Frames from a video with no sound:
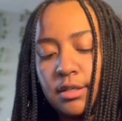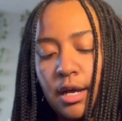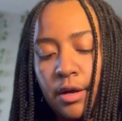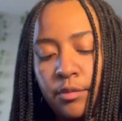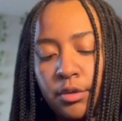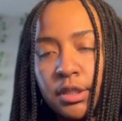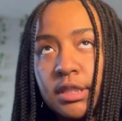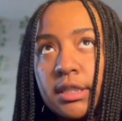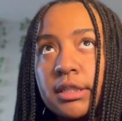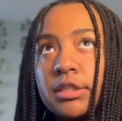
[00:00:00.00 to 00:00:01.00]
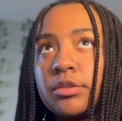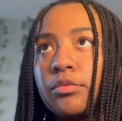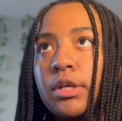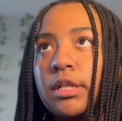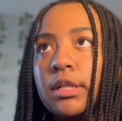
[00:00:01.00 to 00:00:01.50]
I ordered this
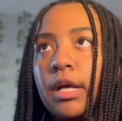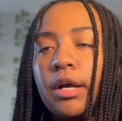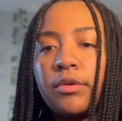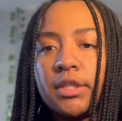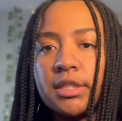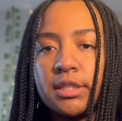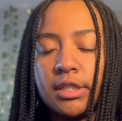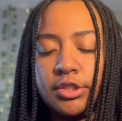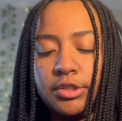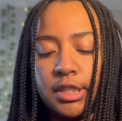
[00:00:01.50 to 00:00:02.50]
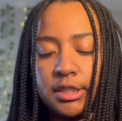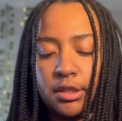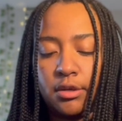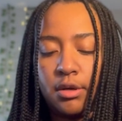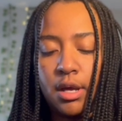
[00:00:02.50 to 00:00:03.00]
like 2 days
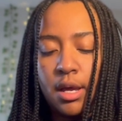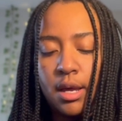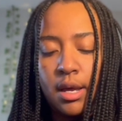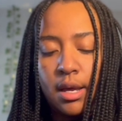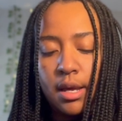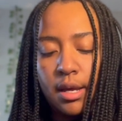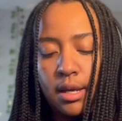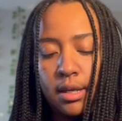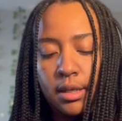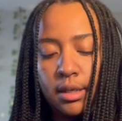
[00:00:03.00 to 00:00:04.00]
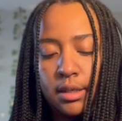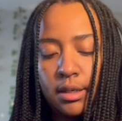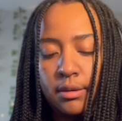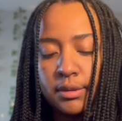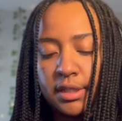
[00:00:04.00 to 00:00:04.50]
ago, and
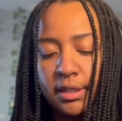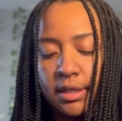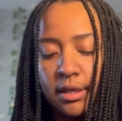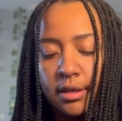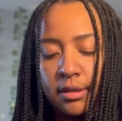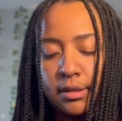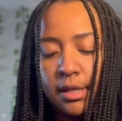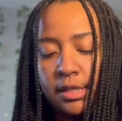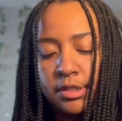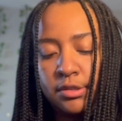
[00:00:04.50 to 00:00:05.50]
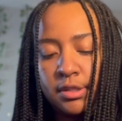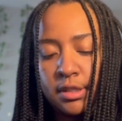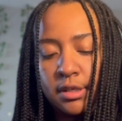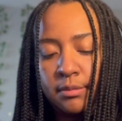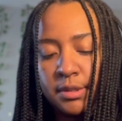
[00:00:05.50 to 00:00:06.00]
I was like, yeah, as soon as it
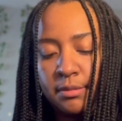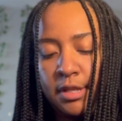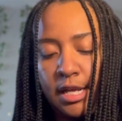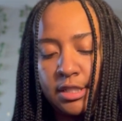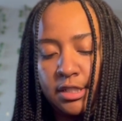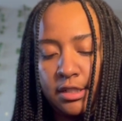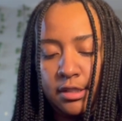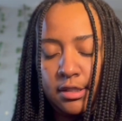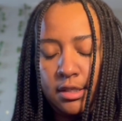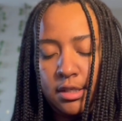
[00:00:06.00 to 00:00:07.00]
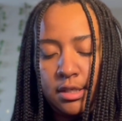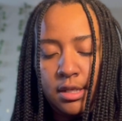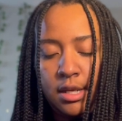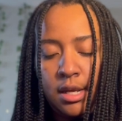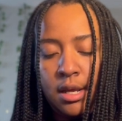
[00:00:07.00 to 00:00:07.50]
comes, I'm lashing.
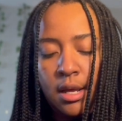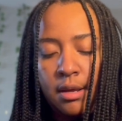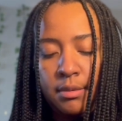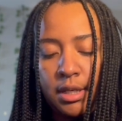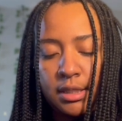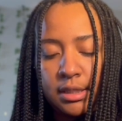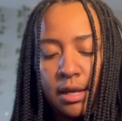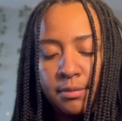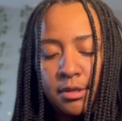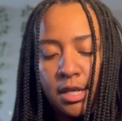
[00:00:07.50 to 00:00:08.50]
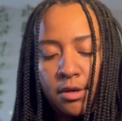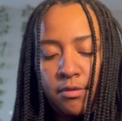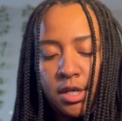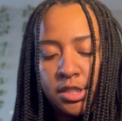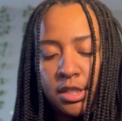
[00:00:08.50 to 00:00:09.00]
Because I've been like
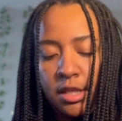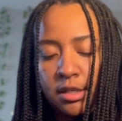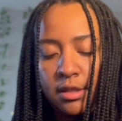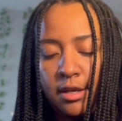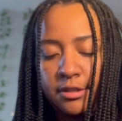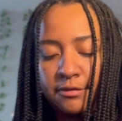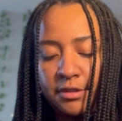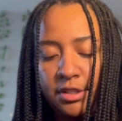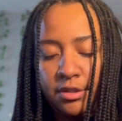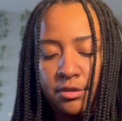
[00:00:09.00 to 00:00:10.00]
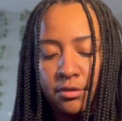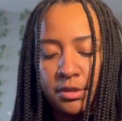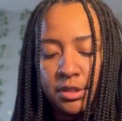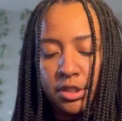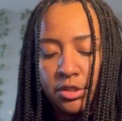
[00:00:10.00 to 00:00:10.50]
watching a lot of the lash videos
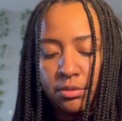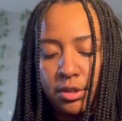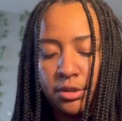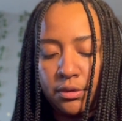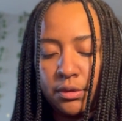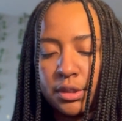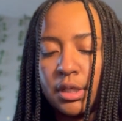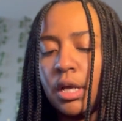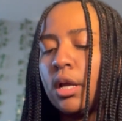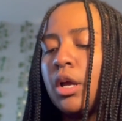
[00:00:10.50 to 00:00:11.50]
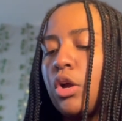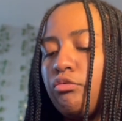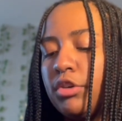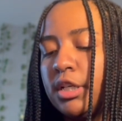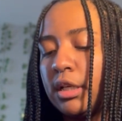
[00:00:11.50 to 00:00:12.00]
and tutorials,
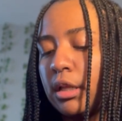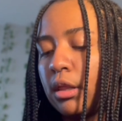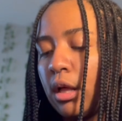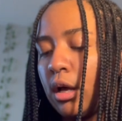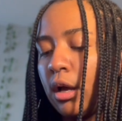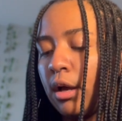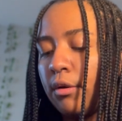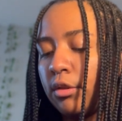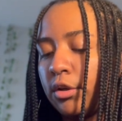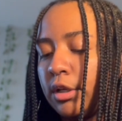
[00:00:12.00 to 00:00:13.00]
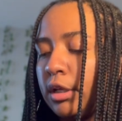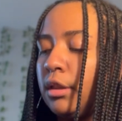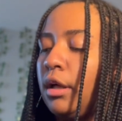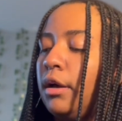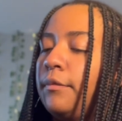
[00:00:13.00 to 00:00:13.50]
reading a lot, learning a
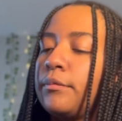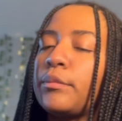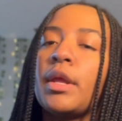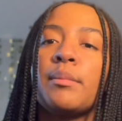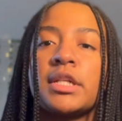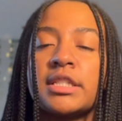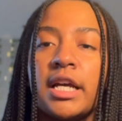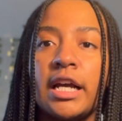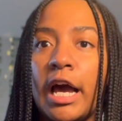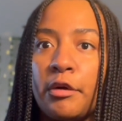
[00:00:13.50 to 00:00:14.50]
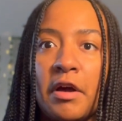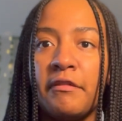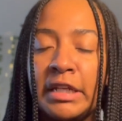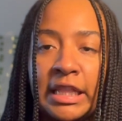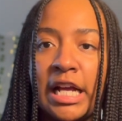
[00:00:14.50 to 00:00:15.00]
lot, but it's like I don't have
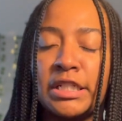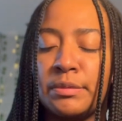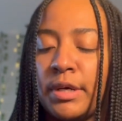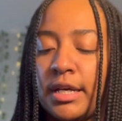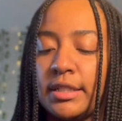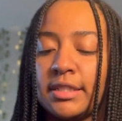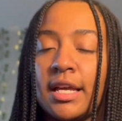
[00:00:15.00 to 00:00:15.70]
any lash supplies.